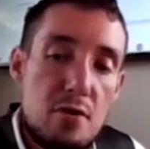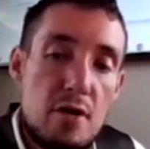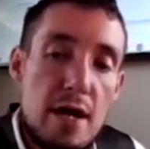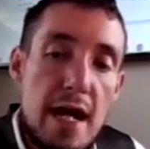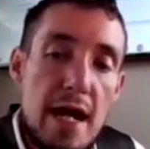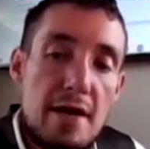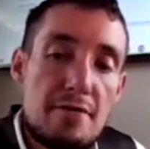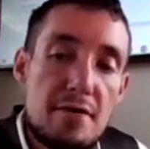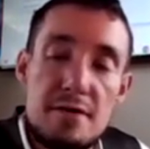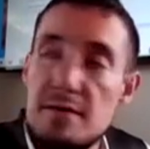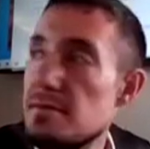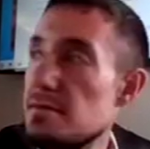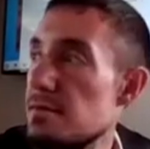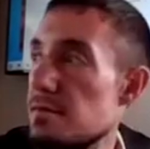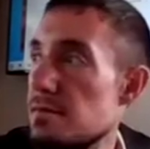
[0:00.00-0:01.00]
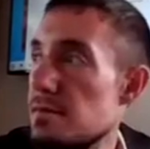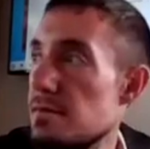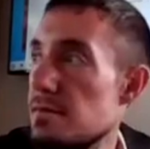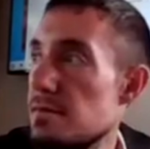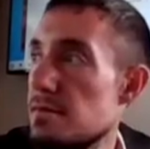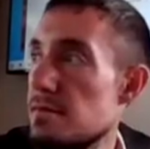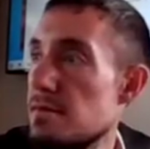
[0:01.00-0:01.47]
Do I have
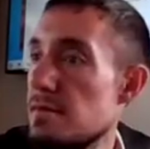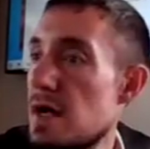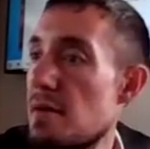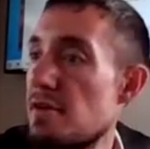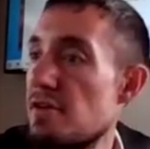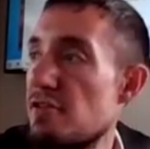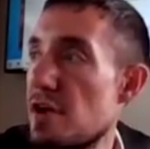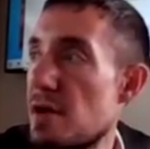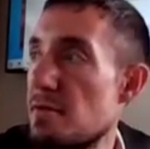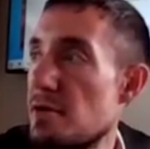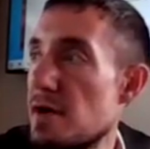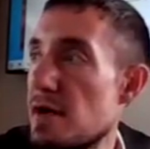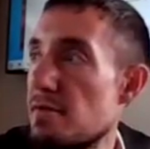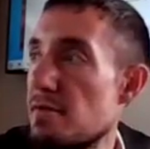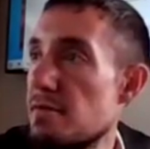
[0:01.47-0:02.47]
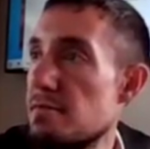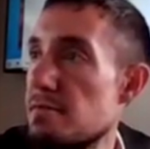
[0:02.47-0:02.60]
how much time do I have?